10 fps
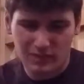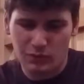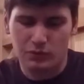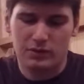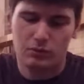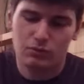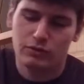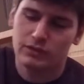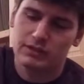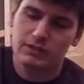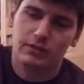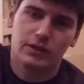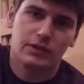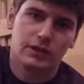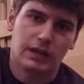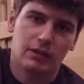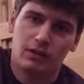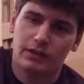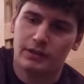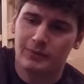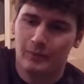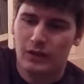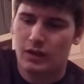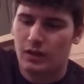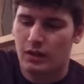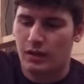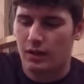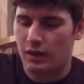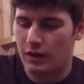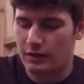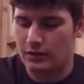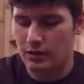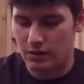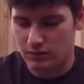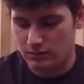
with the little Christy critter tied on here. And